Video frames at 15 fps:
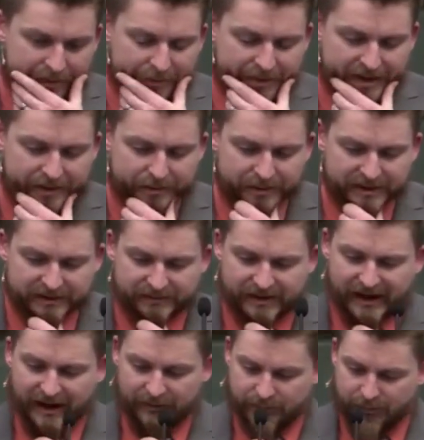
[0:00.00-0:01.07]
Peter believed
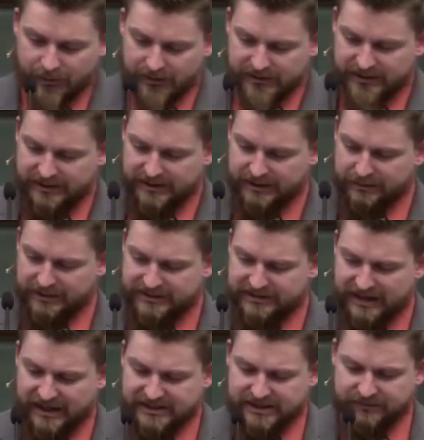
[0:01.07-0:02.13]
God's work needed to be
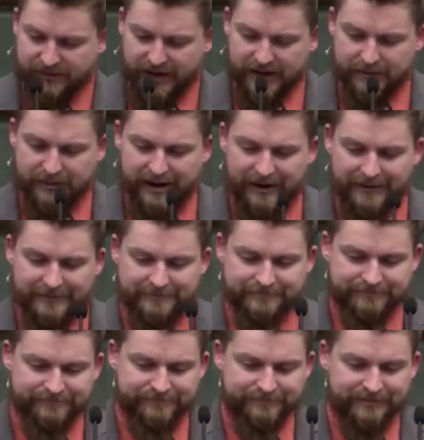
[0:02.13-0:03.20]
testified about
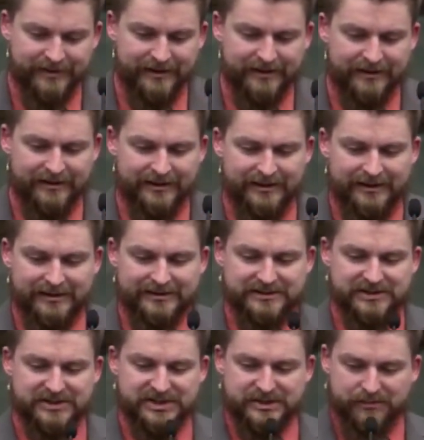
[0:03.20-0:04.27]

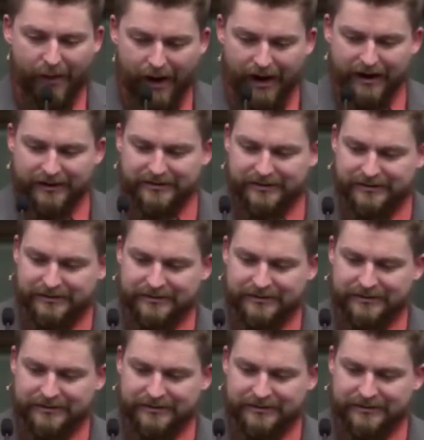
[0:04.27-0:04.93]
despite